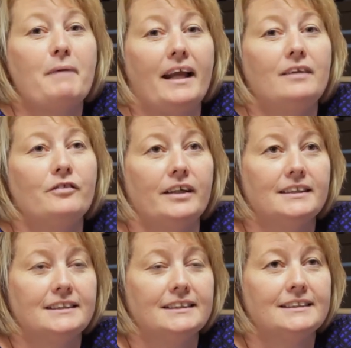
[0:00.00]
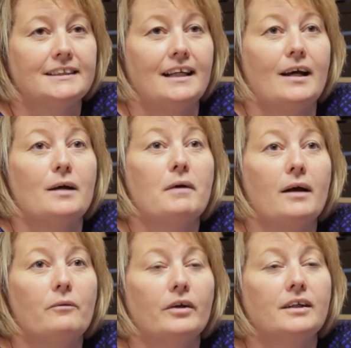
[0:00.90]
Patty Francis.
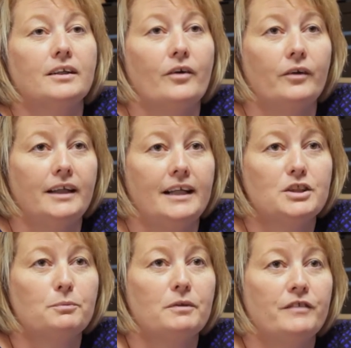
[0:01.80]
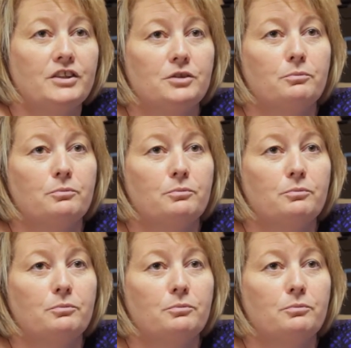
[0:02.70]
I work at the Colon Cancer Prevention